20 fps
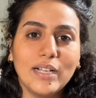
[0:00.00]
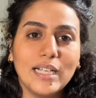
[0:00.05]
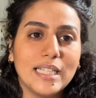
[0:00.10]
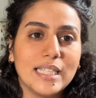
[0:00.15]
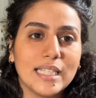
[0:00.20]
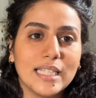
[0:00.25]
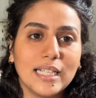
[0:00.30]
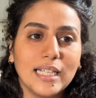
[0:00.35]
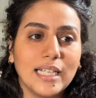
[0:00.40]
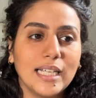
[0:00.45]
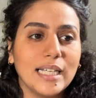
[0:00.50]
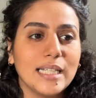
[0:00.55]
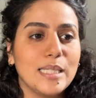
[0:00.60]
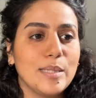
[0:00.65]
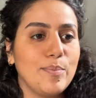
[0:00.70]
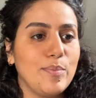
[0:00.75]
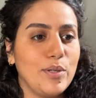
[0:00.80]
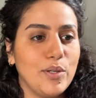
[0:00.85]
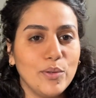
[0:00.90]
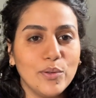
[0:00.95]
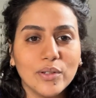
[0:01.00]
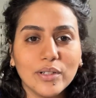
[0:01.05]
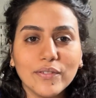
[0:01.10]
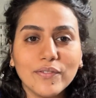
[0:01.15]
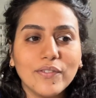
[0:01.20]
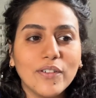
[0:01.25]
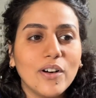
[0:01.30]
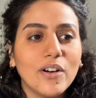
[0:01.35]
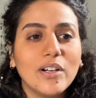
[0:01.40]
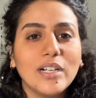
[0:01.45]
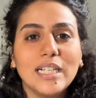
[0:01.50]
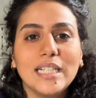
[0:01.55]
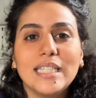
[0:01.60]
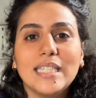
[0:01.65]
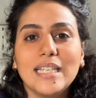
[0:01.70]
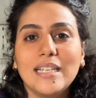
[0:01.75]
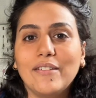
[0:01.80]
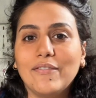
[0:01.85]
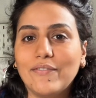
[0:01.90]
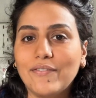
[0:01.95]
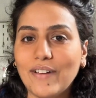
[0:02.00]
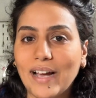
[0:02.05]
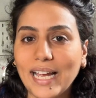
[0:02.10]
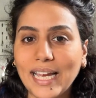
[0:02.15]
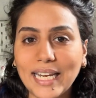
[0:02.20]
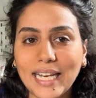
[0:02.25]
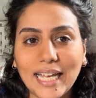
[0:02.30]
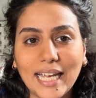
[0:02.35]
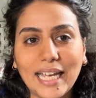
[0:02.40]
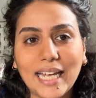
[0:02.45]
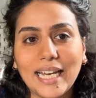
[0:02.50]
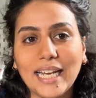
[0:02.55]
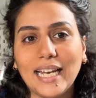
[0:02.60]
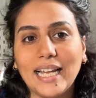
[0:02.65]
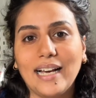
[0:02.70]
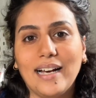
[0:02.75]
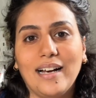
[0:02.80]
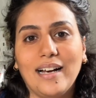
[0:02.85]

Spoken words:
it's like, it's beautiful, it's inviting,